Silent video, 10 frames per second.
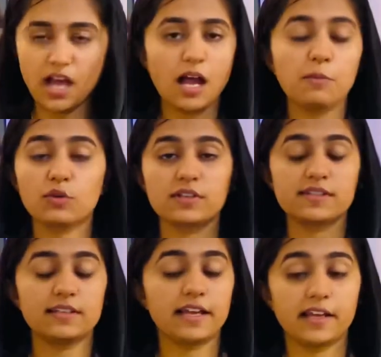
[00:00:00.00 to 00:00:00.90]
I'm gonna
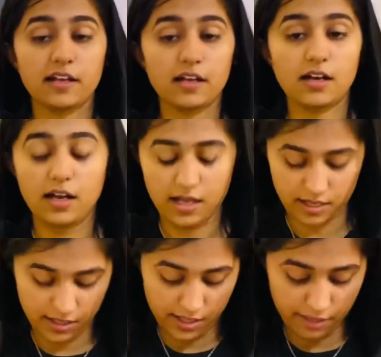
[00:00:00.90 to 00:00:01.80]
see, like,
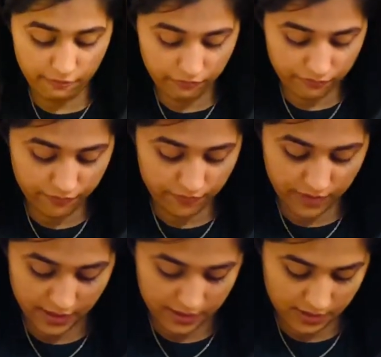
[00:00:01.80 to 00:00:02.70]
if
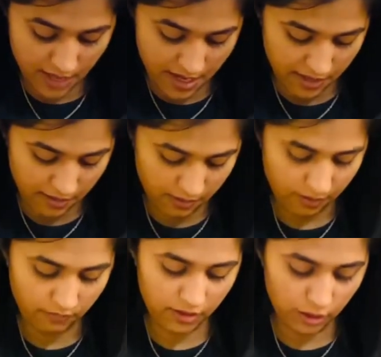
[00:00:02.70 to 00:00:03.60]
this thing
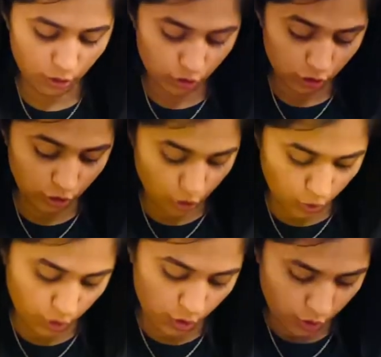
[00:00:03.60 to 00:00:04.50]
will not
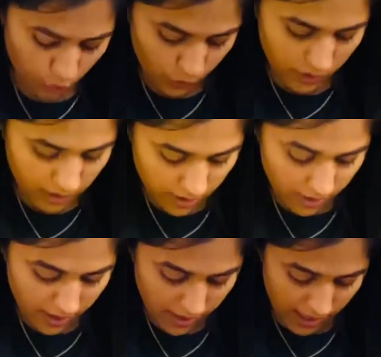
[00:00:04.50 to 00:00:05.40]
look good,
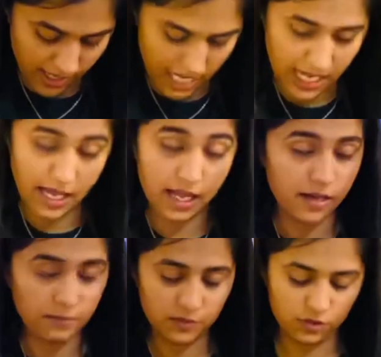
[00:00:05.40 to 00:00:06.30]

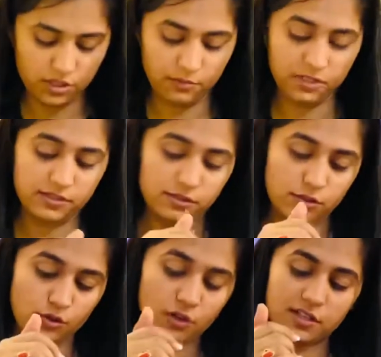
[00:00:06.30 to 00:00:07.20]
I'm gonna be
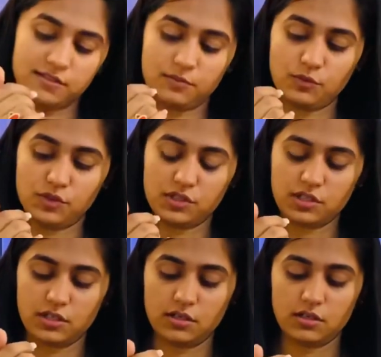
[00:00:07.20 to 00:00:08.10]
so disappointed.